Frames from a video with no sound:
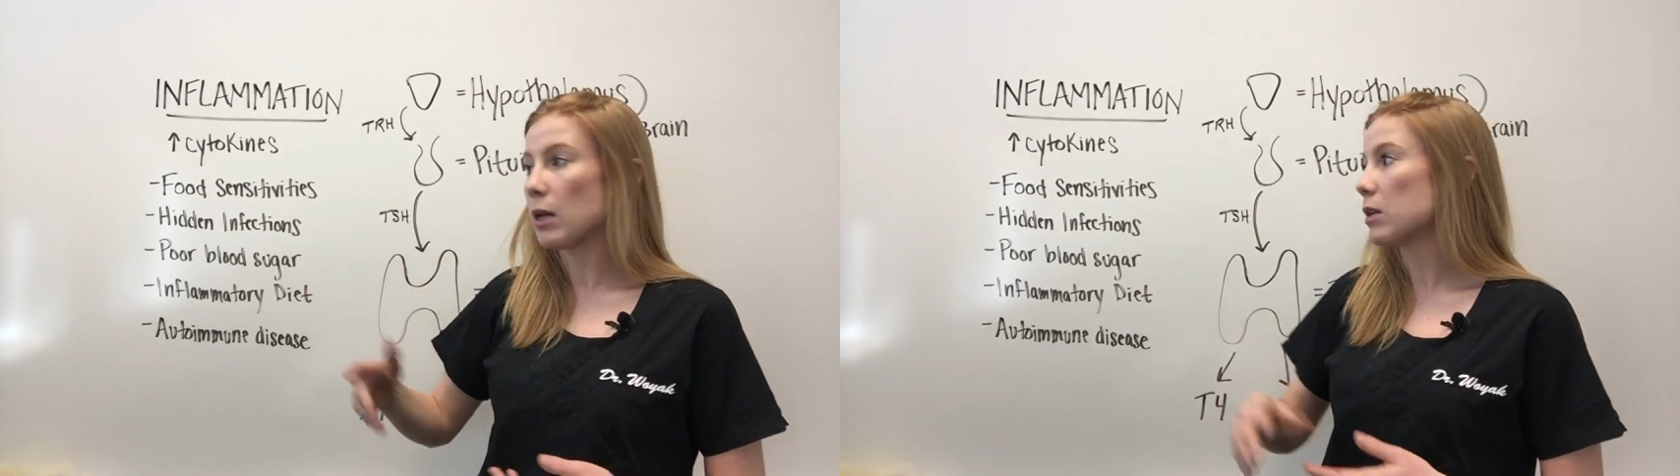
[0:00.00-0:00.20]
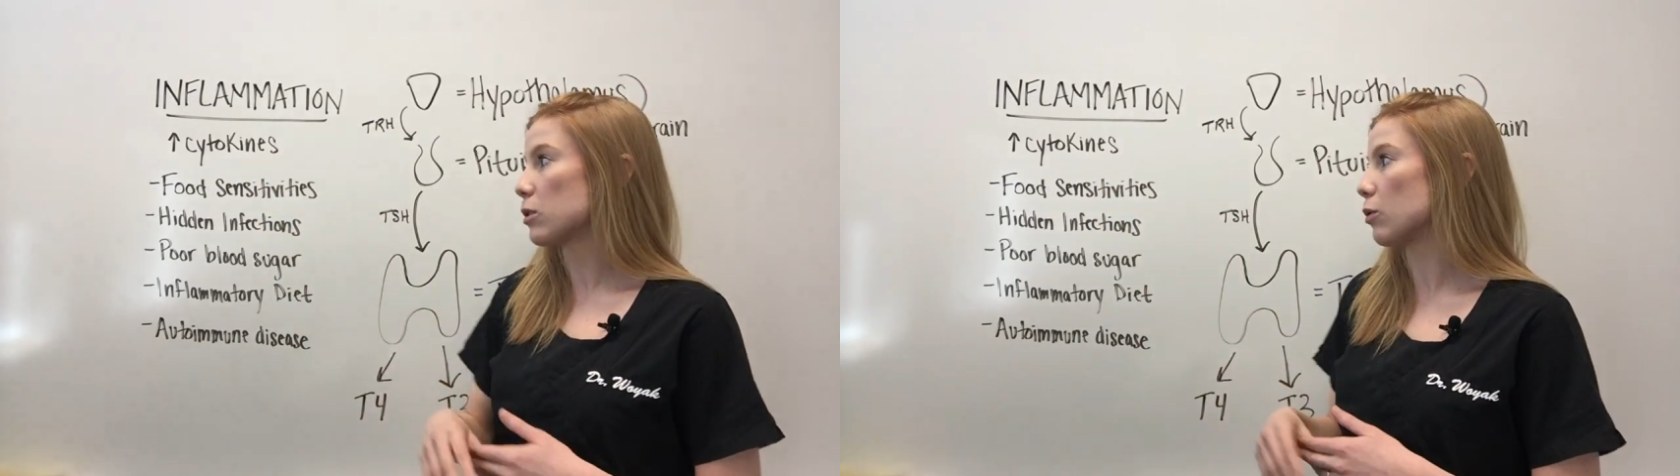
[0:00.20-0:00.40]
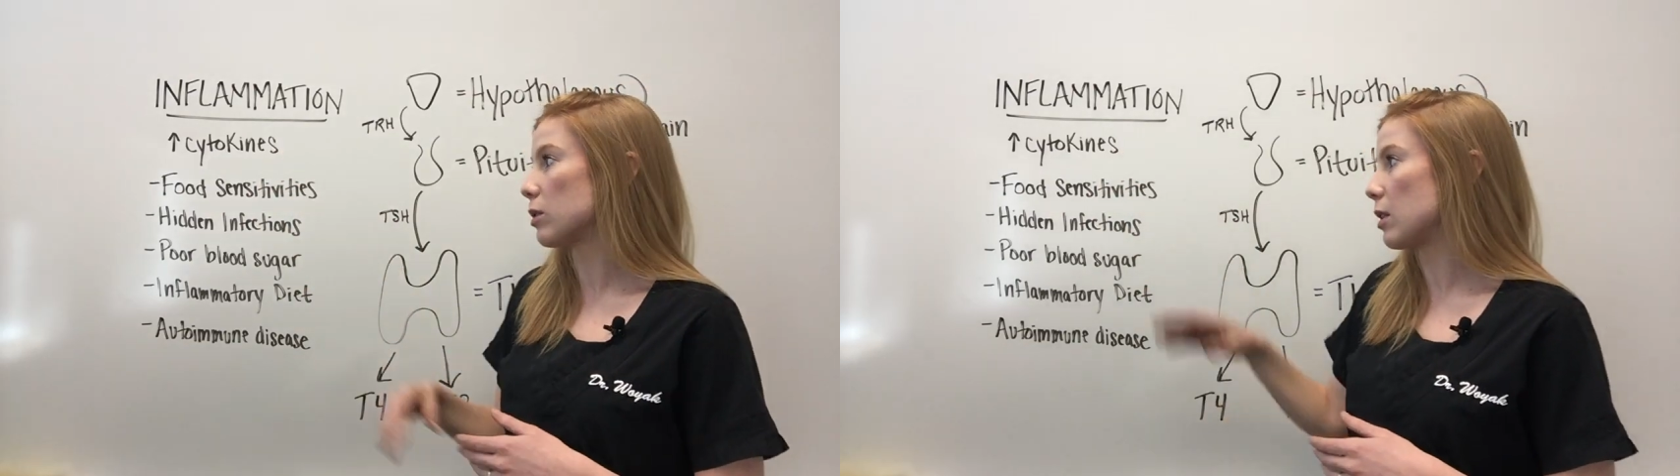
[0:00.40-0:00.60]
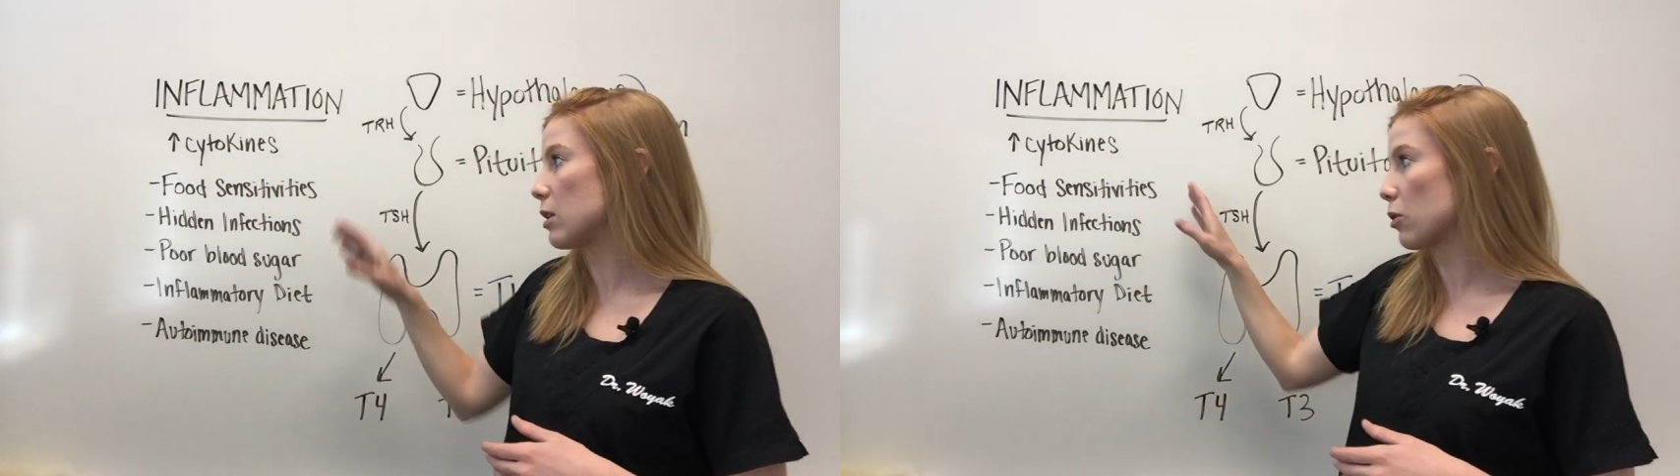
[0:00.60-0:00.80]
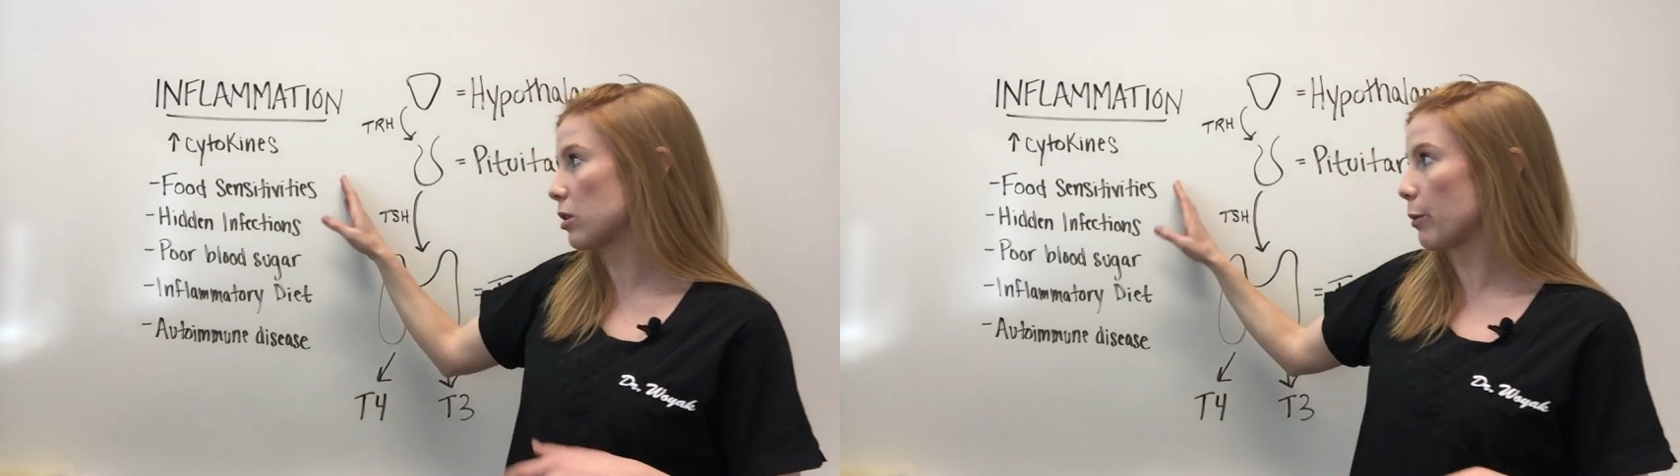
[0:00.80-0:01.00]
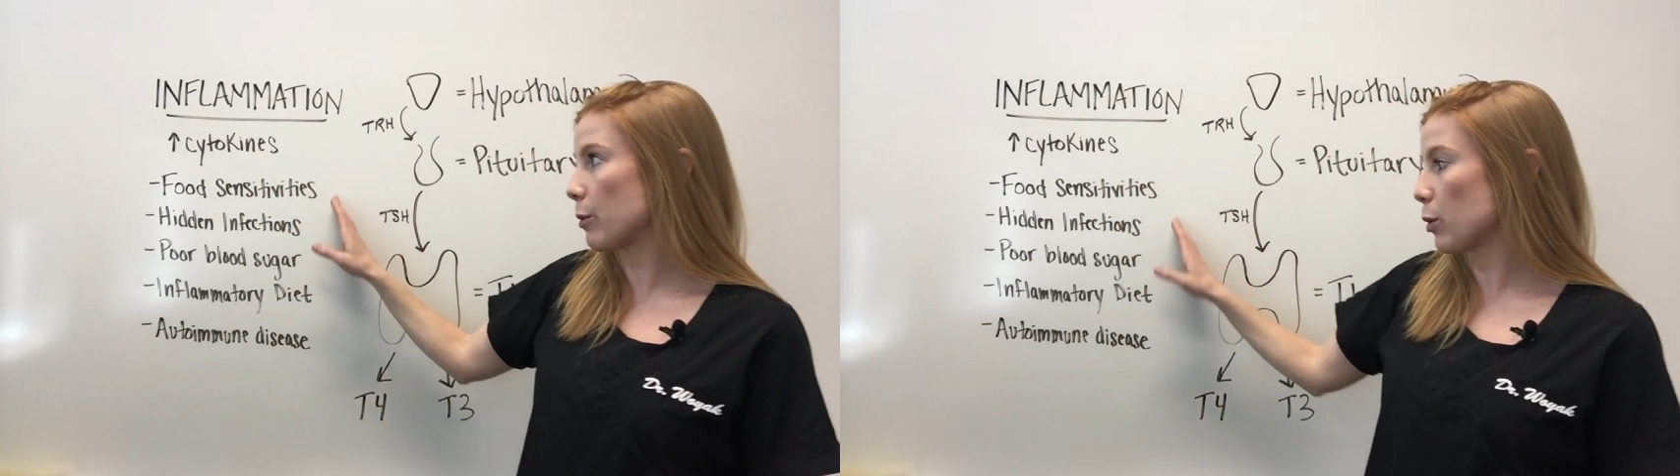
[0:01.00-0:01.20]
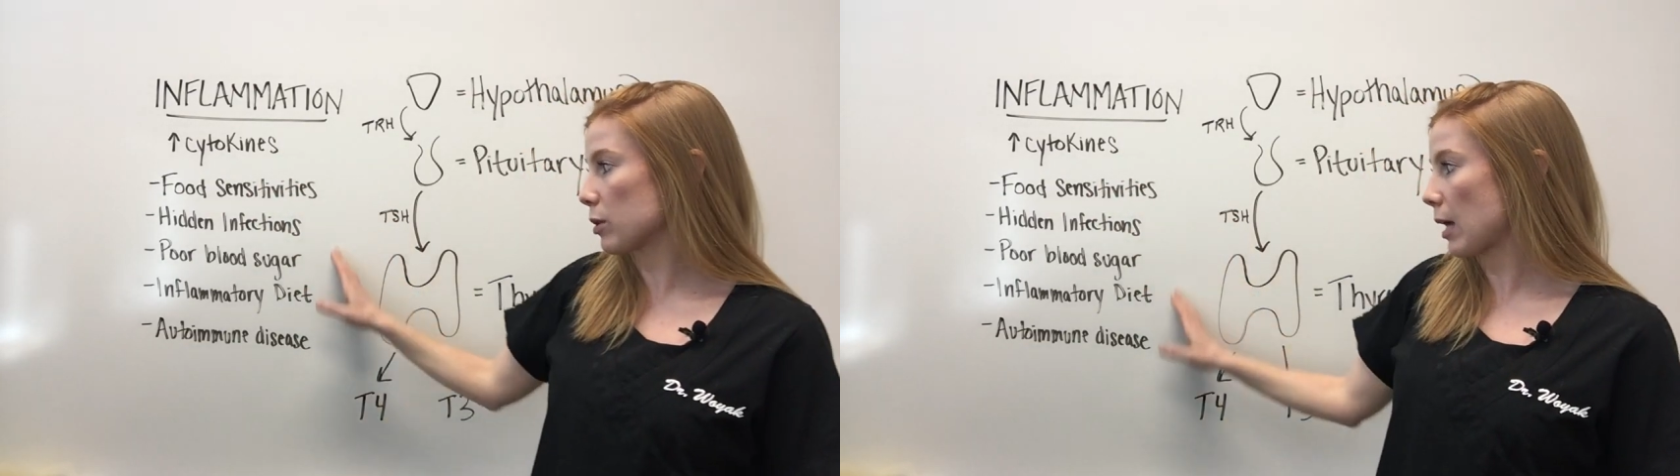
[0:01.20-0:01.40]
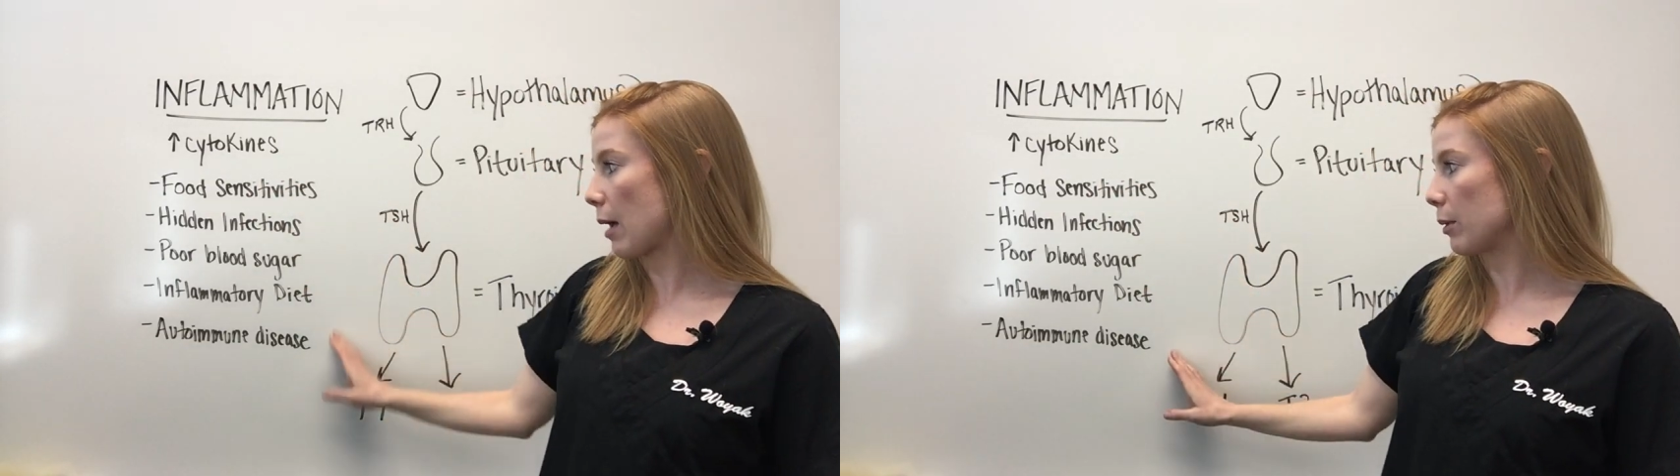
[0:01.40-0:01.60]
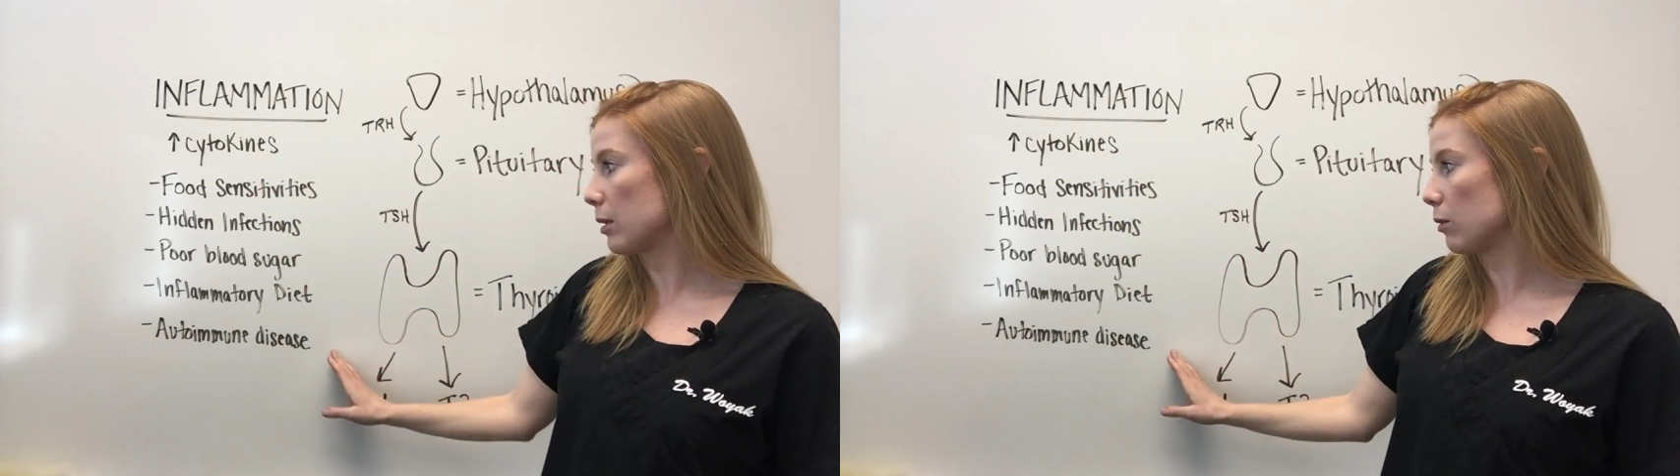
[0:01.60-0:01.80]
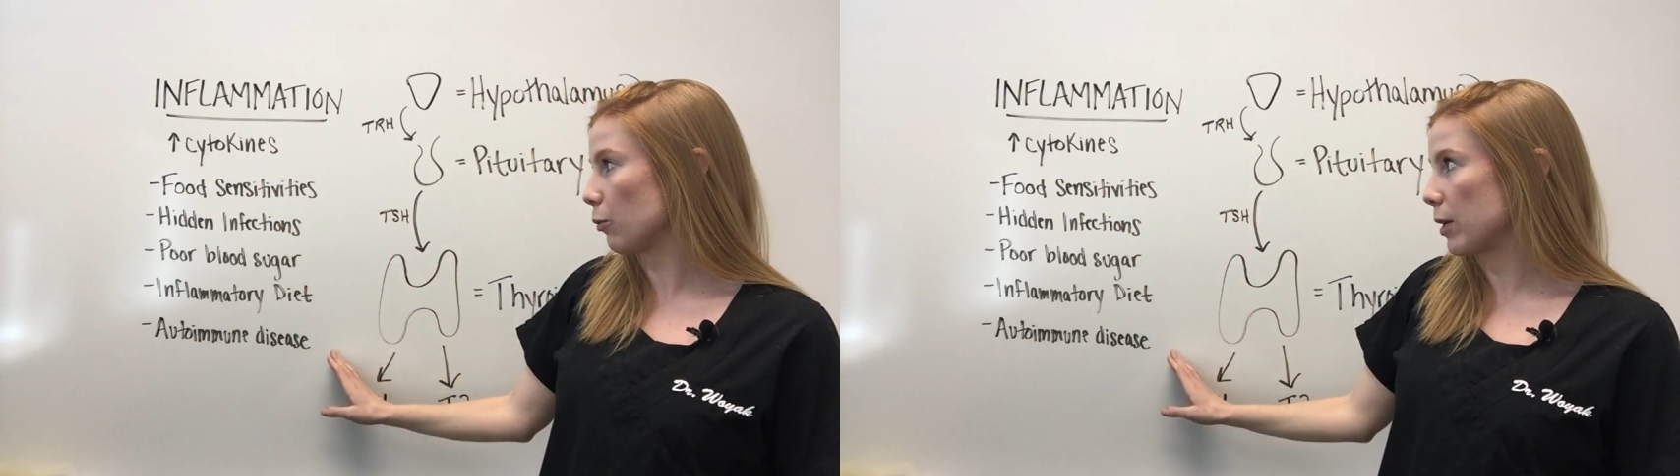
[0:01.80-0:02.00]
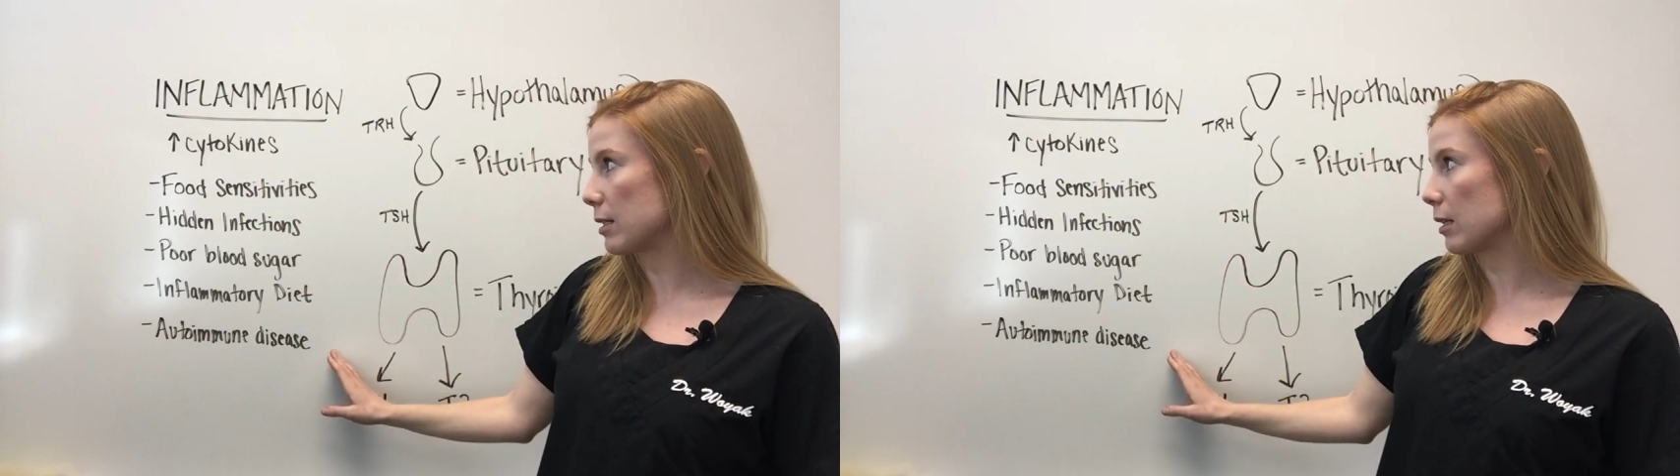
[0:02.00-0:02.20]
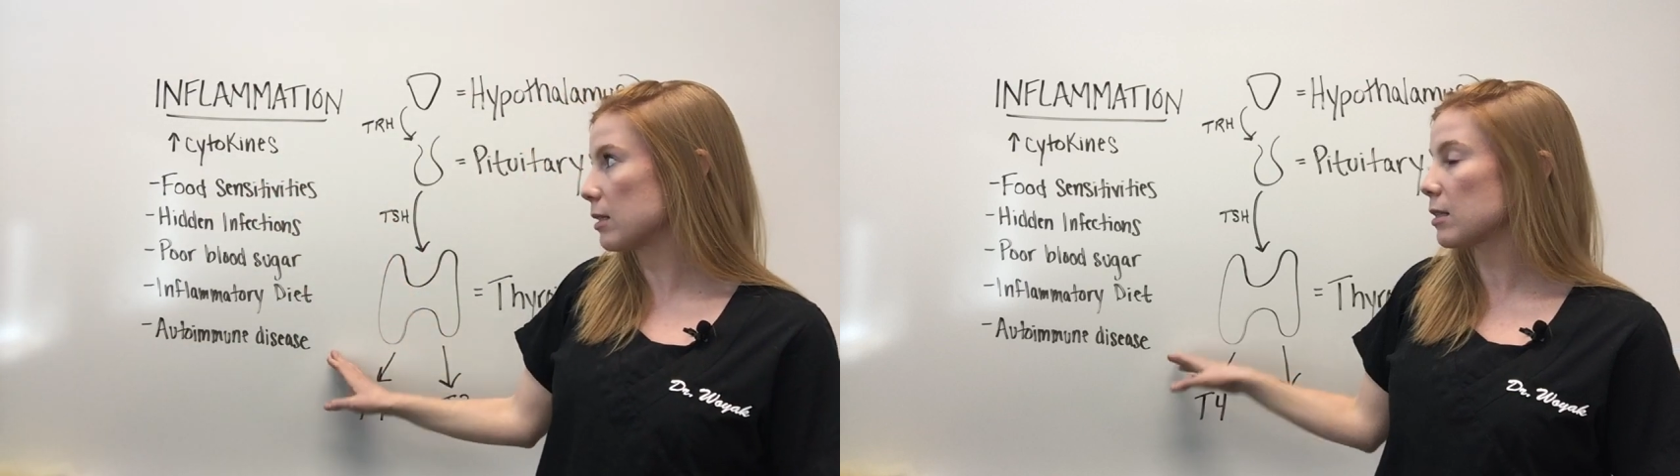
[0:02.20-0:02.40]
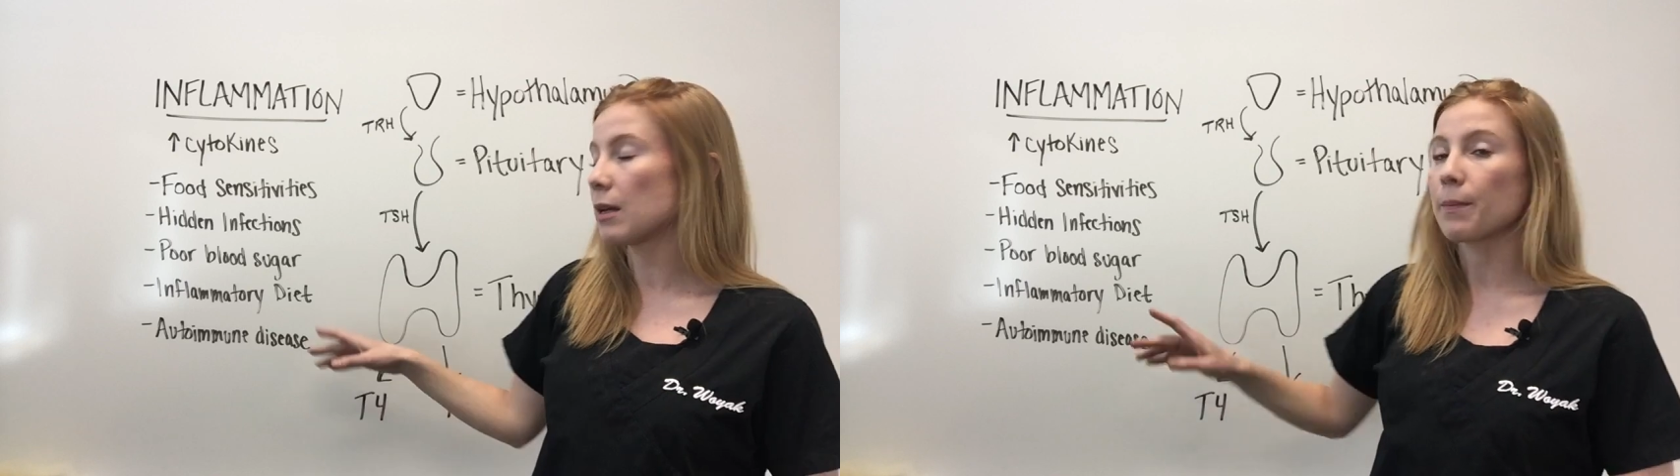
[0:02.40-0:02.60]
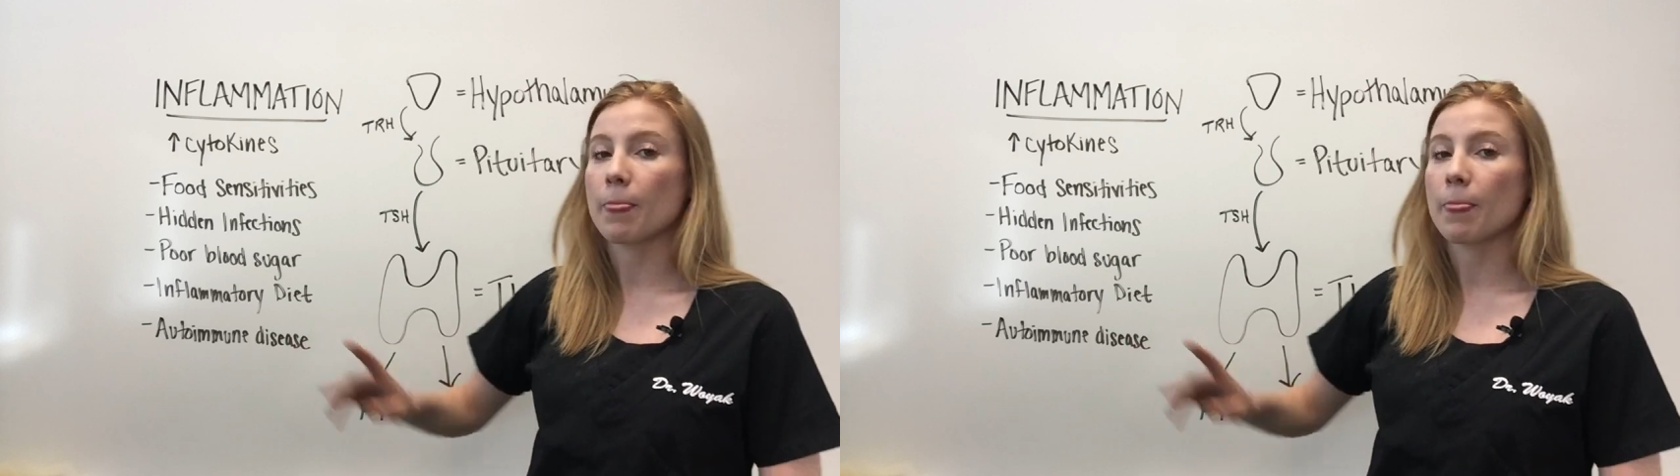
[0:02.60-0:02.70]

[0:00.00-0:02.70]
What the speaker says: So these are some of the most common reasons.